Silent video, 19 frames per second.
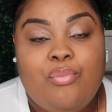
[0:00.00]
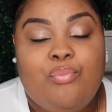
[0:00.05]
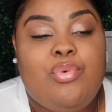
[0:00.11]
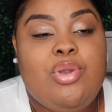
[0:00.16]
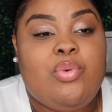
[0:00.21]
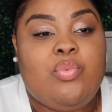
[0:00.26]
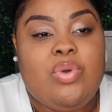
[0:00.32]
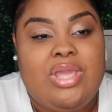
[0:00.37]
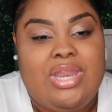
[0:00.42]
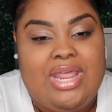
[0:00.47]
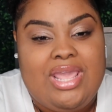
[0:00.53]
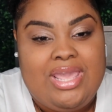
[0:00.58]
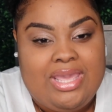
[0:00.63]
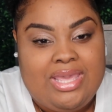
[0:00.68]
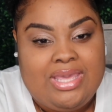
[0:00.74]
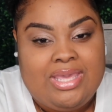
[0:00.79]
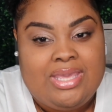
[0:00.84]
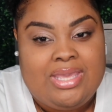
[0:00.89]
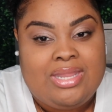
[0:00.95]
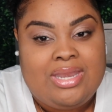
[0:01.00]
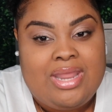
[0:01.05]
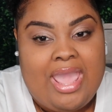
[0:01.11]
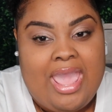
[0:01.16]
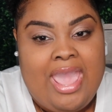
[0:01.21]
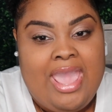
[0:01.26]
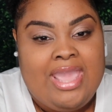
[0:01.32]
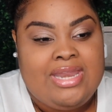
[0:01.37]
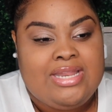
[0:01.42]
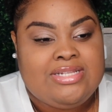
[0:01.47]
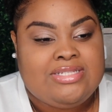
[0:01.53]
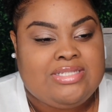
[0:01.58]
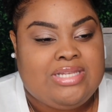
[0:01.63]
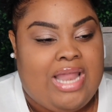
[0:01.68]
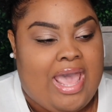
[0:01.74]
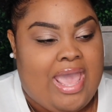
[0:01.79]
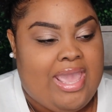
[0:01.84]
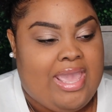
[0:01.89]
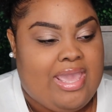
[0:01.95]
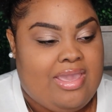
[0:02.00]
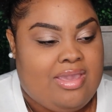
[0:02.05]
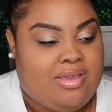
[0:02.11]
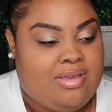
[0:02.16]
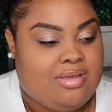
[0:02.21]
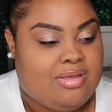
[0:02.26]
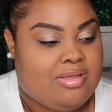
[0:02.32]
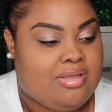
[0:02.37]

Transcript: we went in, and it's like,